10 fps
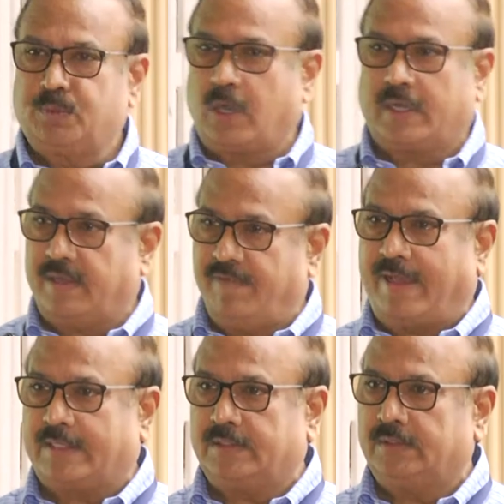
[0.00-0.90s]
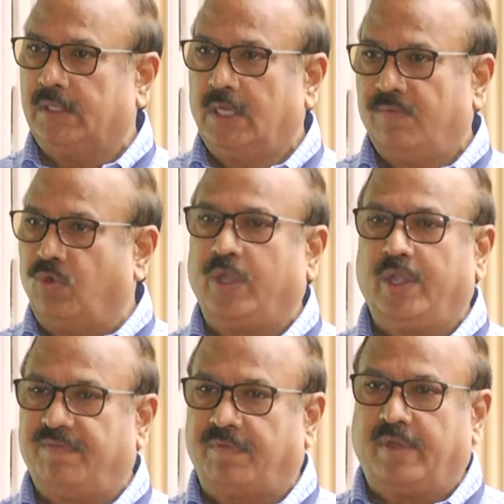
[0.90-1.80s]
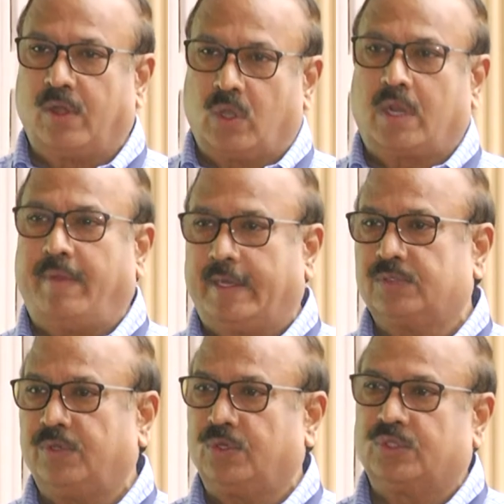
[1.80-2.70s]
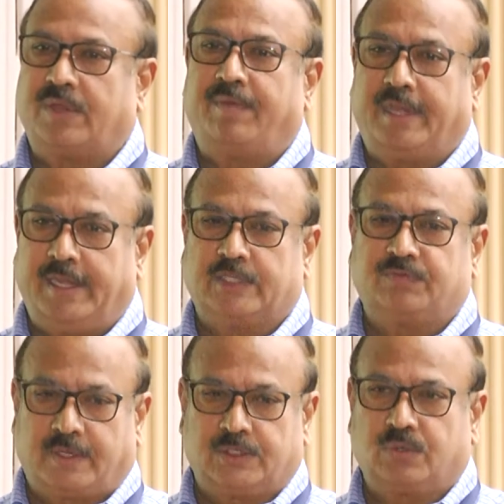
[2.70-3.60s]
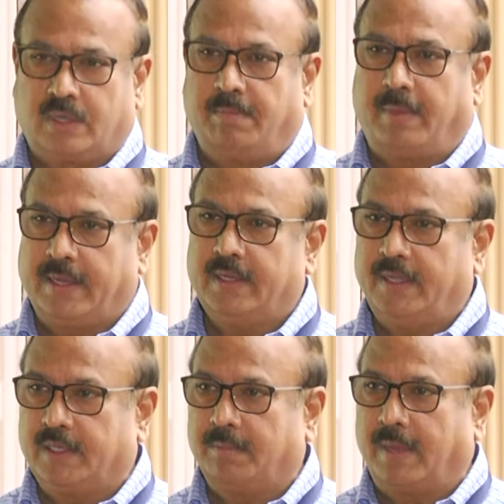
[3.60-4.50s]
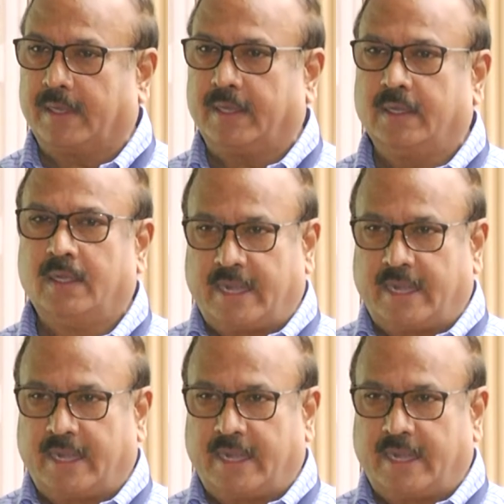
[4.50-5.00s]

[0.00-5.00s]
product in vaccine, 14 to 15. Rotavirus, it took 17 years for us to come by into the market.